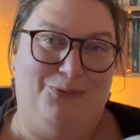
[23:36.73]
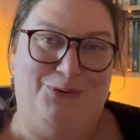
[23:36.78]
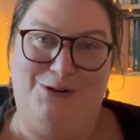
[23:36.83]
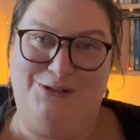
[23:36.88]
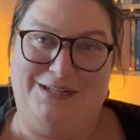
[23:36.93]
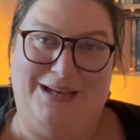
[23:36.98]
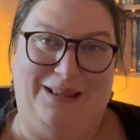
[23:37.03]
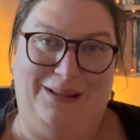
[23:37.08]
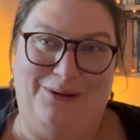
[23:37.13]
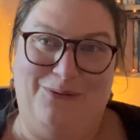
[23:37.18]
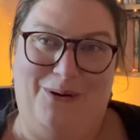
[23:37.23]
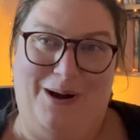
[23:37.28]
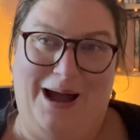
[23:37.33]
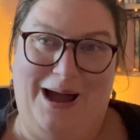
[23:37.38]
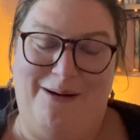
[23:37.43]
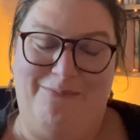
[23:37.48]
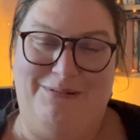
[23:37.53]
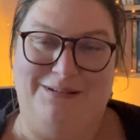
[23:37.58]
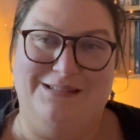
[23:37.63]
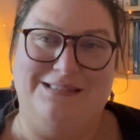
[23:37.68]
Won't tell you what
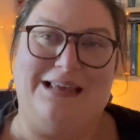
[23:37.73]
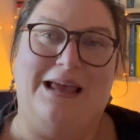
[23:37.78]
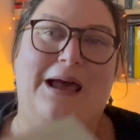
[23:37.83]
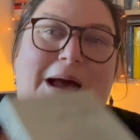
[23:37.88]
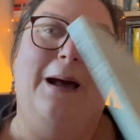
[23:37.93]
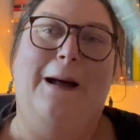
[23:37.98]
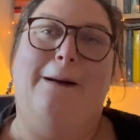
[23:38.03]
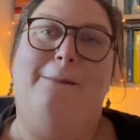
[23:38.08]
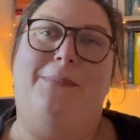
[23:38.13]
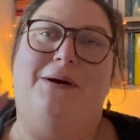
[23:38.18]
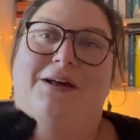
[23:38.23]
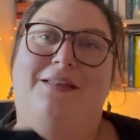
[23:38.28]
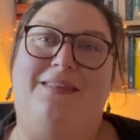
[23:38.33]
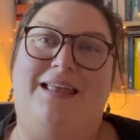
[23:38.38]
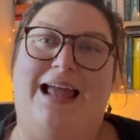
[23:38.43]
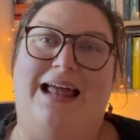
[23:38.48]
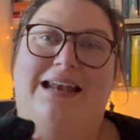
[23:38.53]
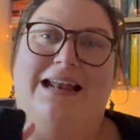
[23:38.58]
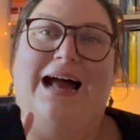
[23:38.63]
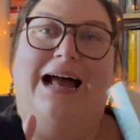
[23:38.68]
happens, but at
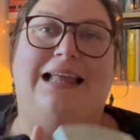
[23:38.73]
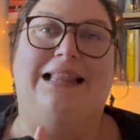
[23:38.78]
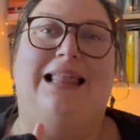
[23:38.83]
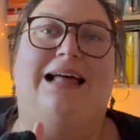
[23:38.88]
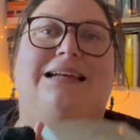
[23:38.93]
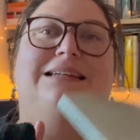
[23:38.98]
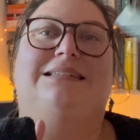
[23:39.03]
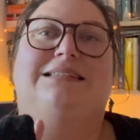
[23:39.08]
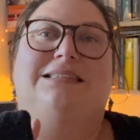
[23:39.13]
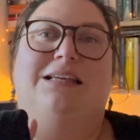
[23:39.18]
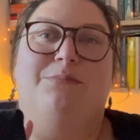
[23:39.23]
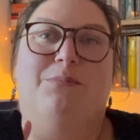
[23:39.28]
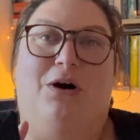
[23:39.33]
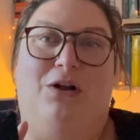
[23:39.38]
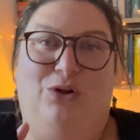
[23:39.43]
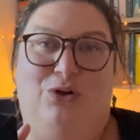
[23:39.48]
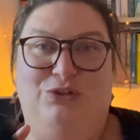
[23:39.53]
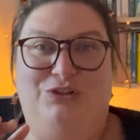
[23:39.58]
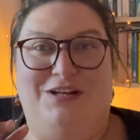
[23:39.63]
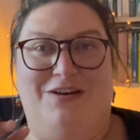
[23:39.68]
the end I like to see more
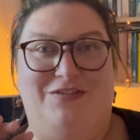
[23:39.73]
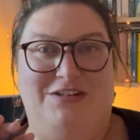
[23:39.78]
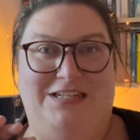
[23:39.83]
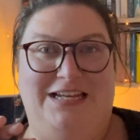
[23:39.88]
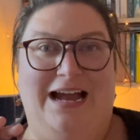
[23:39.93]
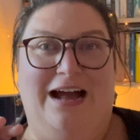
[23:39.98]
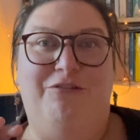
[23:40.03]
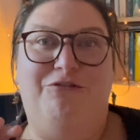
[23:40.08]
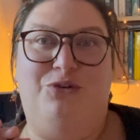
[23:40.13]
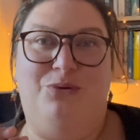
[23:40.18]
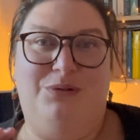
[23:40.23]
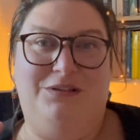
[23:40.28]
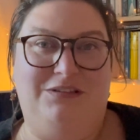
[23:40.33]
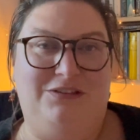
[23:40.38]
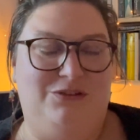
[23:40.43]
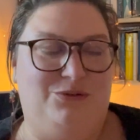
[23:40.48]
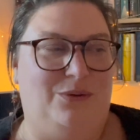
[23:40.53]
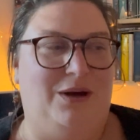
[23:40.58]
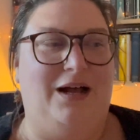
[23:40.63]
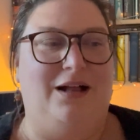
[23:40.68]
longevity afterwards
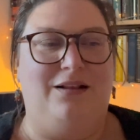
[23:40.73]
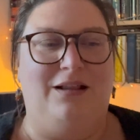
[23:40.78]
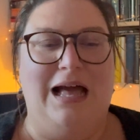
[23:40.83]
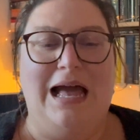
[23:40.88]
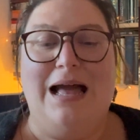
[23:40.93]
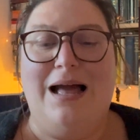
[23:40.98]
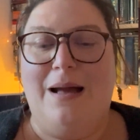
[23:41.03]
as well.